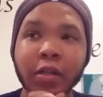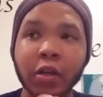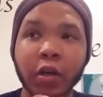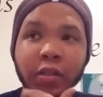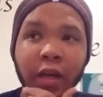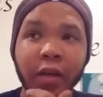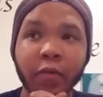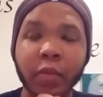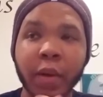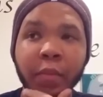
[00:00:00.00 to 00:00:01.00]
as long as I
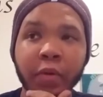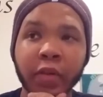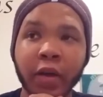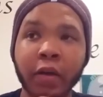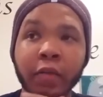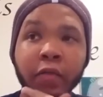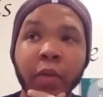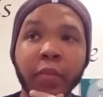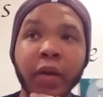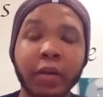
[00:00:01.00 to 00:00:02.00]
could remember of
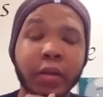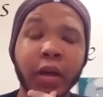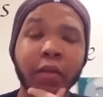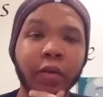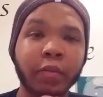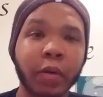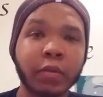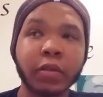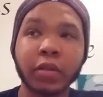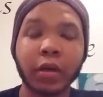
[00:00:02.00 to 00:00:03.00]
them being together,
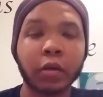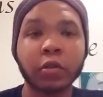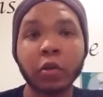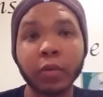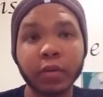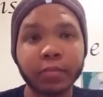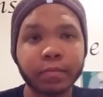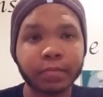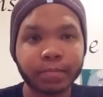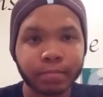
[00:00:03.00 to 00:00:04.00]
probably since like
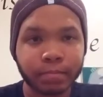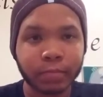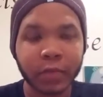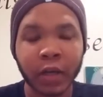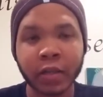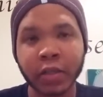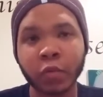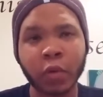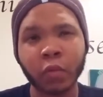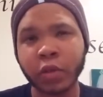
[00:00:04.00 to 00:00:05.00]
October, and it
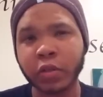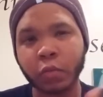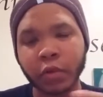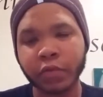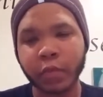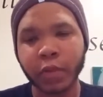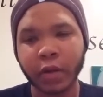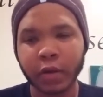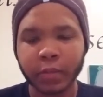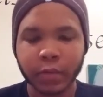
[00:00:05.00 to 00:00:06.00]
just went worse and worse from
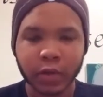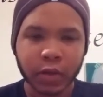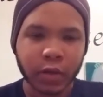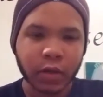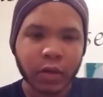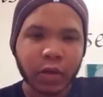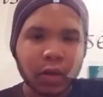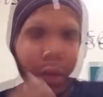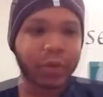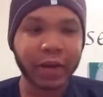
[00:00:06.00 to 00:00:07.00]
there.
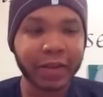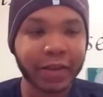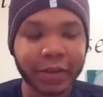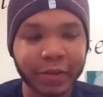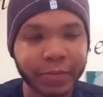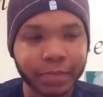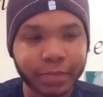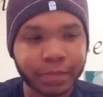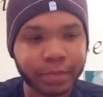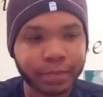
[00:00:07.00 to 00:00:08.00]
I didn't like her.
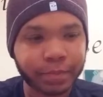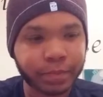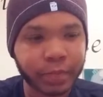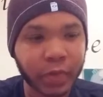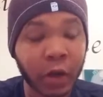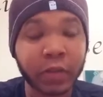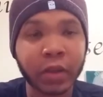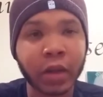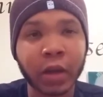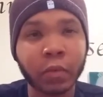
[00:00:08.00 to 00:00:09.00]
I
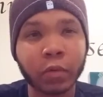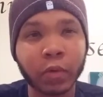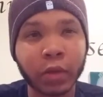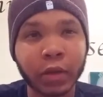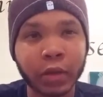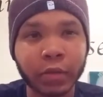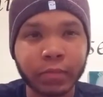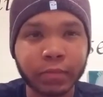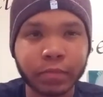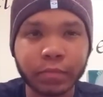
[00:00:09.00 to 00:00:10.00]
don't think anyone really
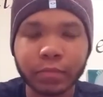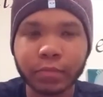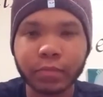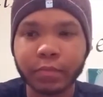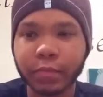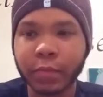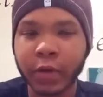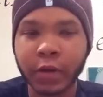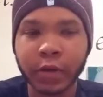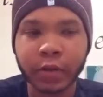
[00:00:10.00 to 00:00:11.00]
did,
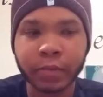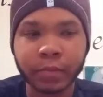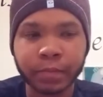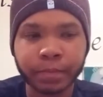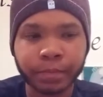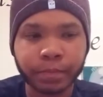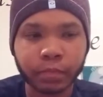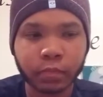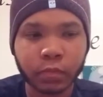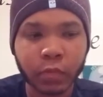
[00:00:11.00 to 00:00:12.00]
but
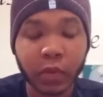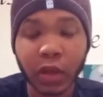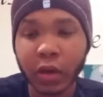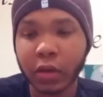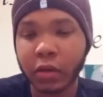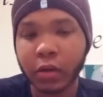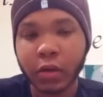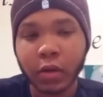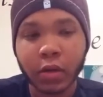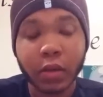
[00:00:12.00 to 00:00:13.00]
yeah,
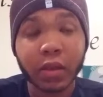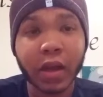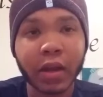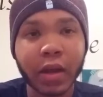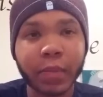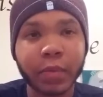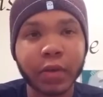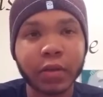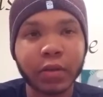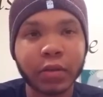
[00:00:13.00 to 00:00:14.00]
that
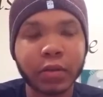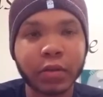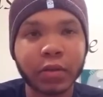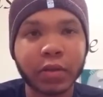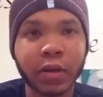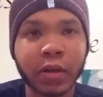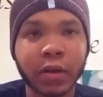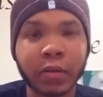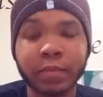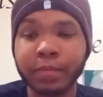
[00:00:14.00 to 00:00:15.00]
happened.
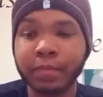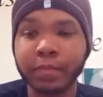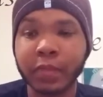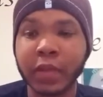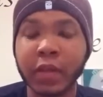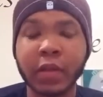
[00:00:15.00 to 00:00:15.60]
Finally,